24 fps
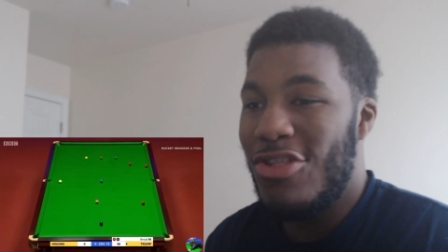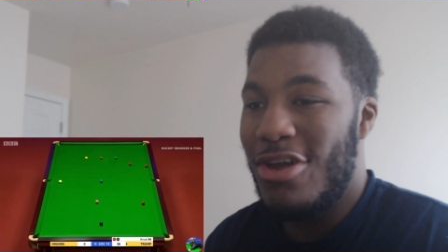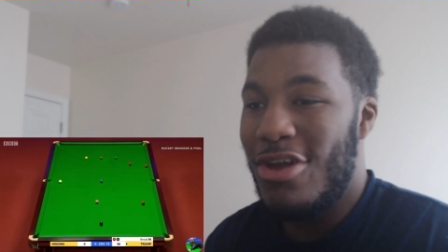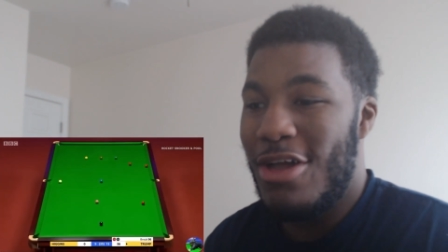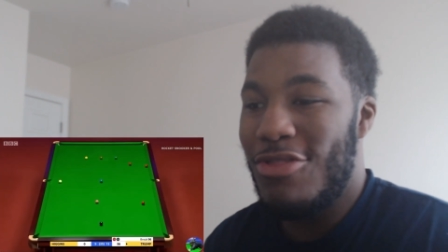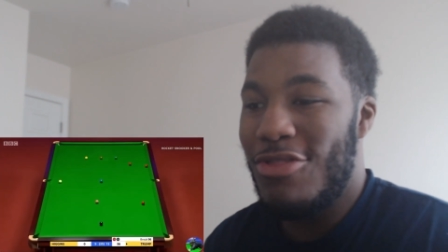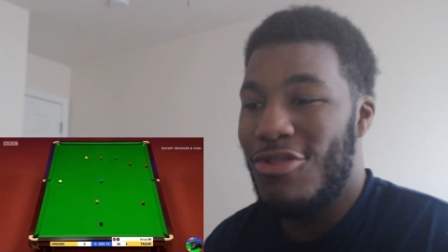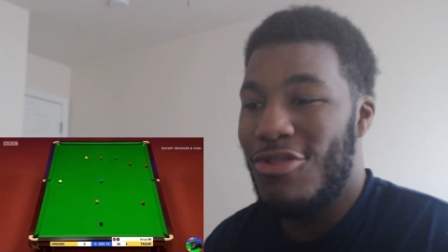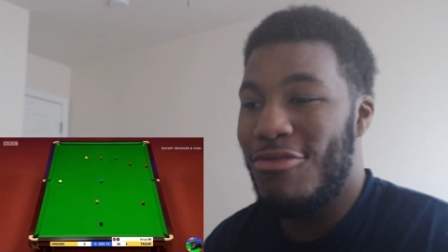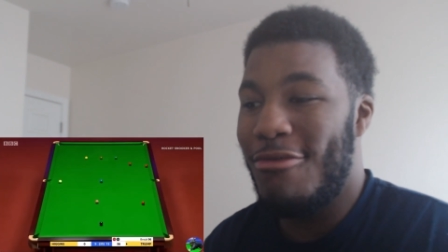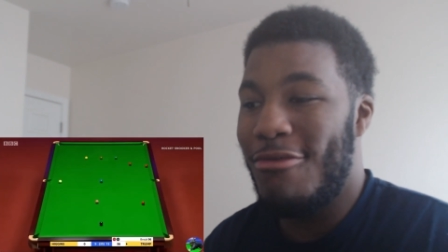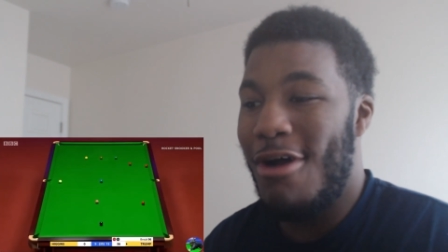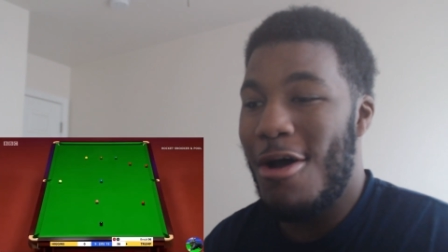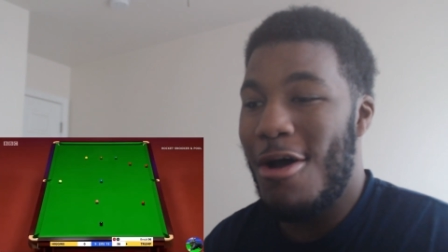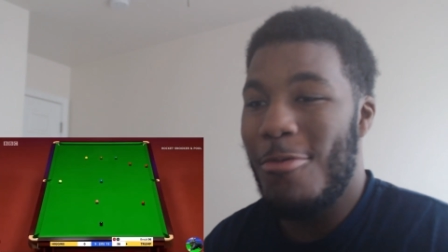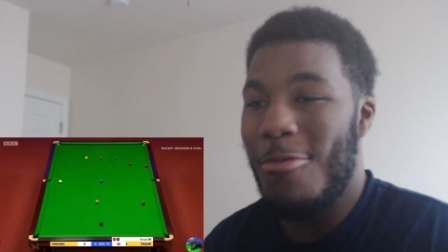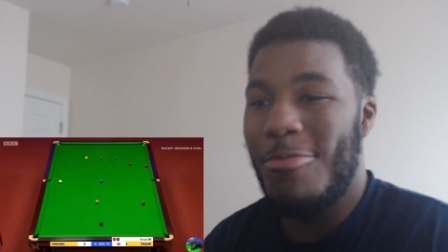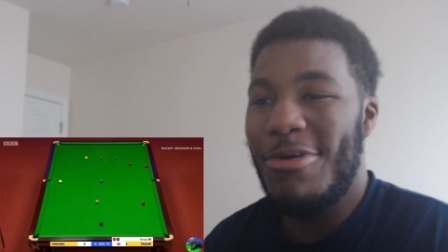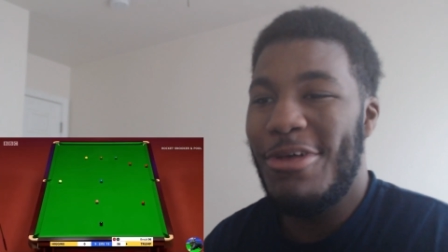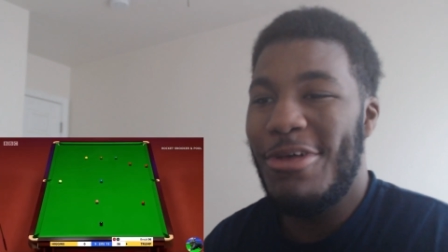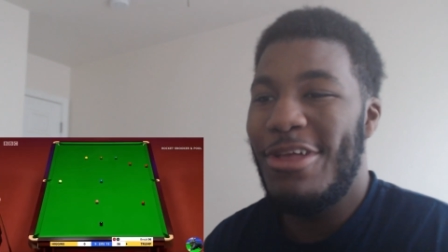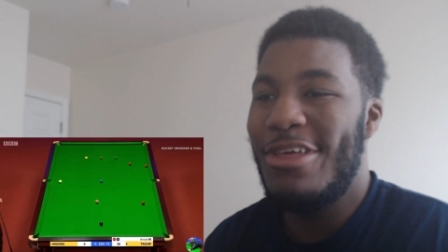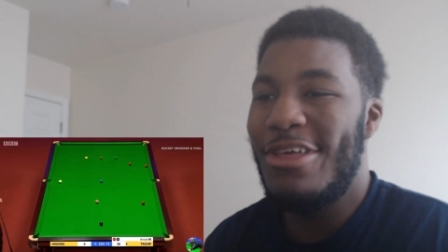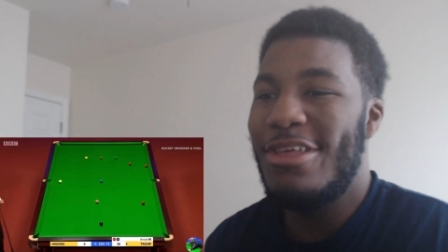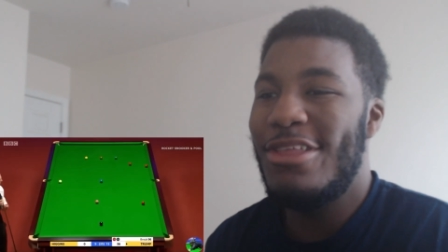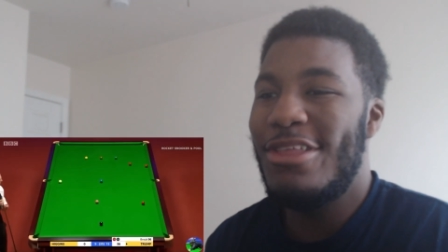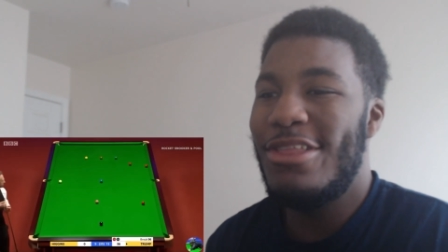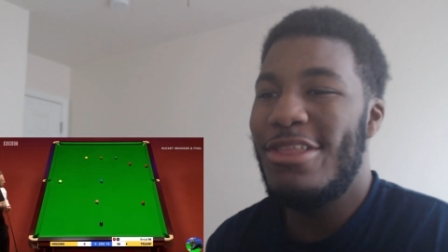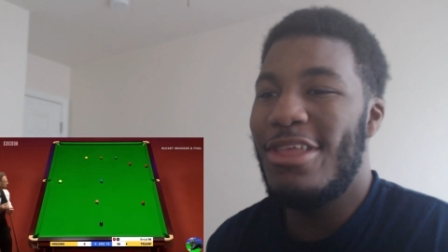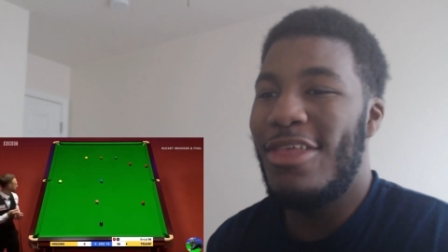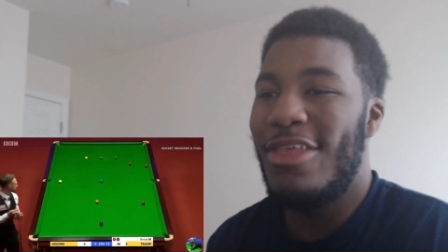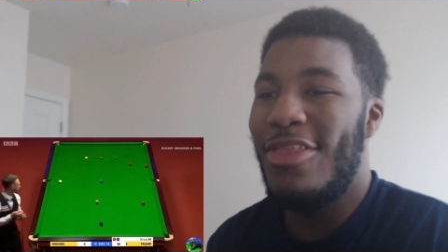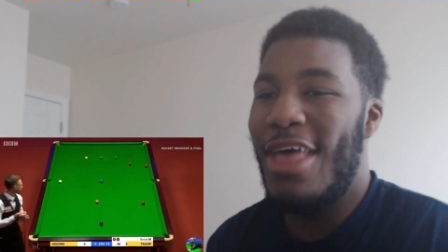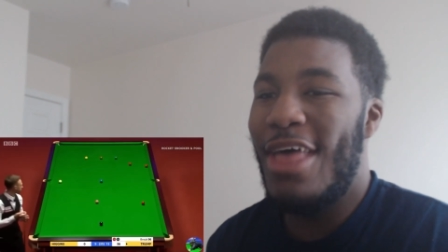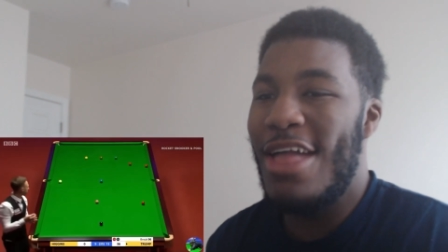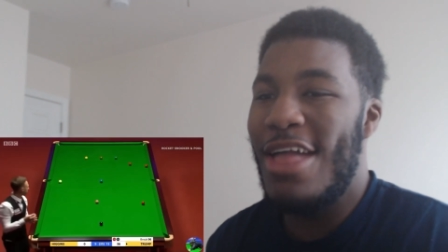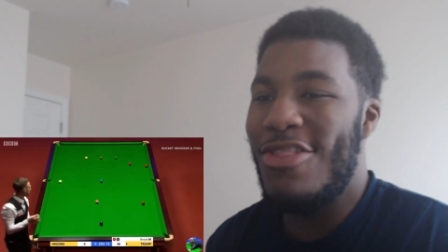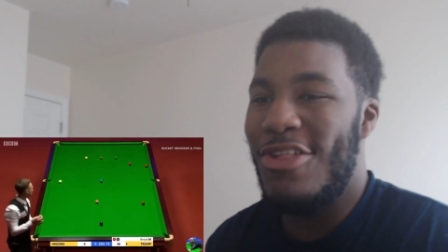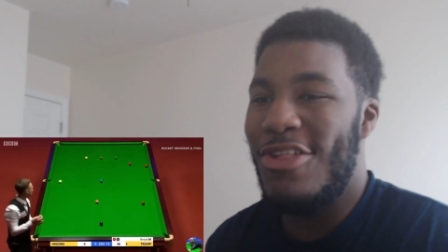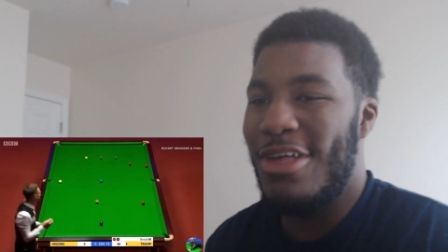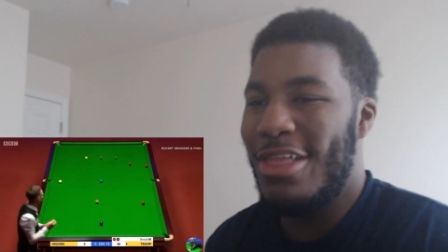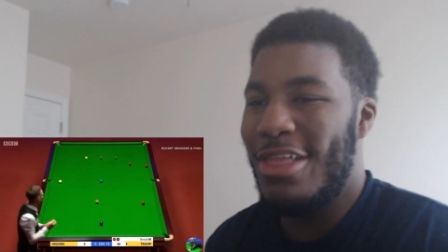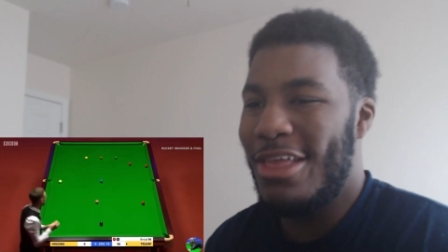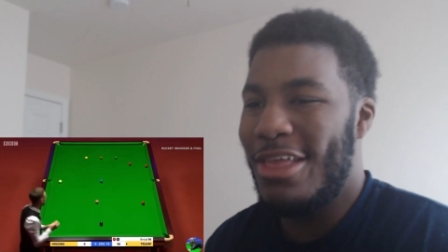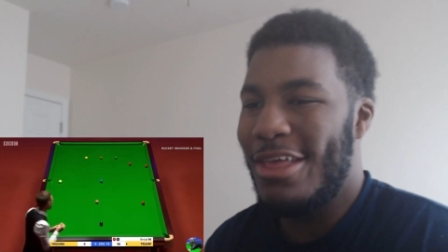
Judd Trump. In the, world the legend. To